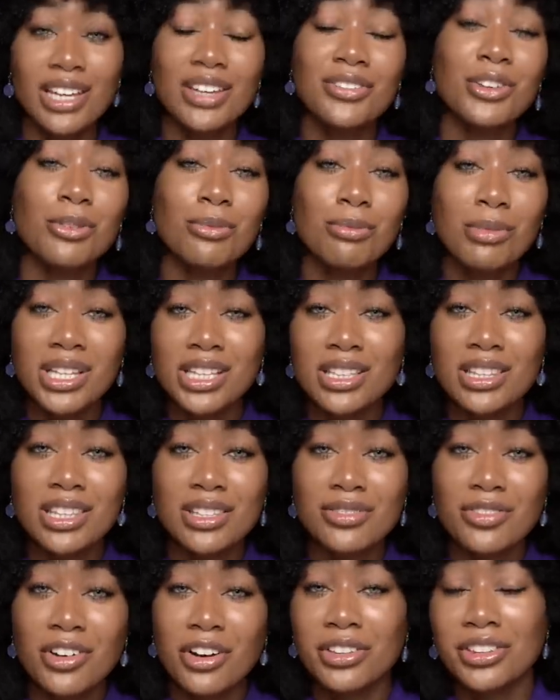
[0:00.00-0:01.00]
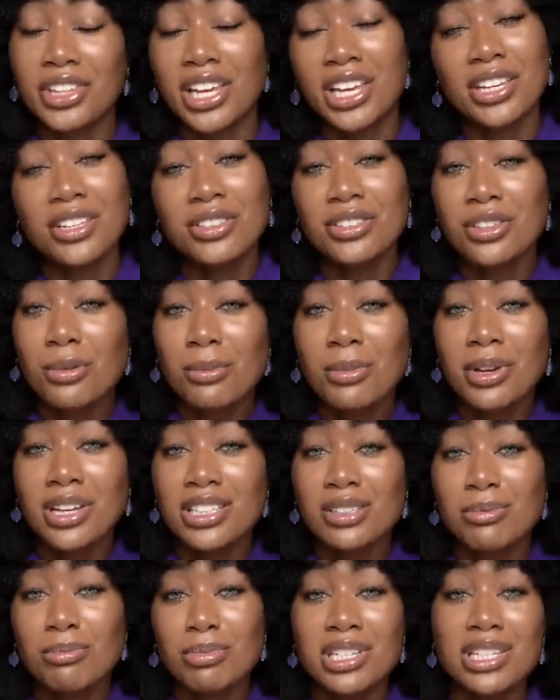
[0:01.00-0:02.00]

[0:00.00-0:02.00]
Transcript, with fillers: If you've made it this far, thank you so much.